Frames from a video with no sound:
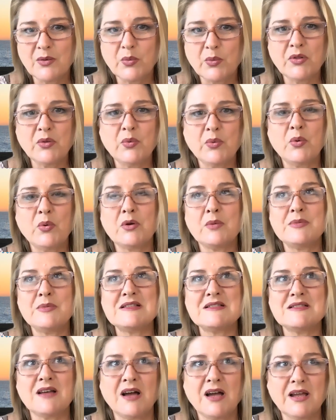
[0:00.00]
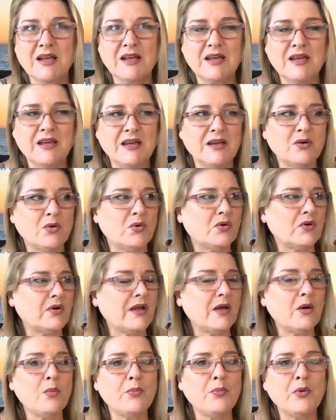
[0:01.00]
whether we want to be psychic or
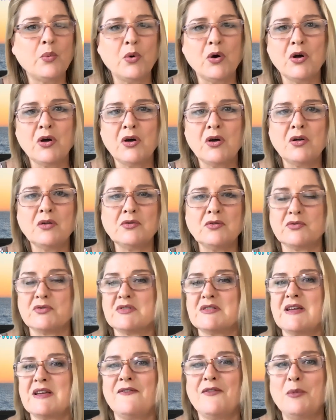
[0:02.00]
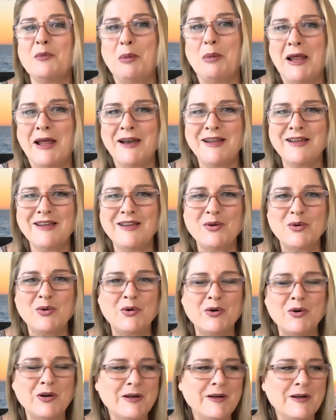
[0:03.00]
help the world or save the planet
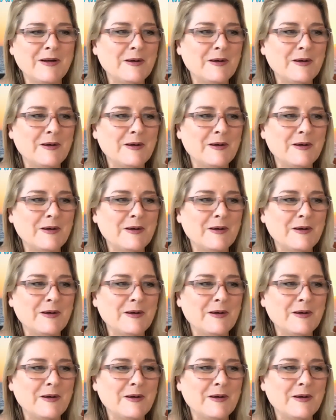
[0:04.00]
or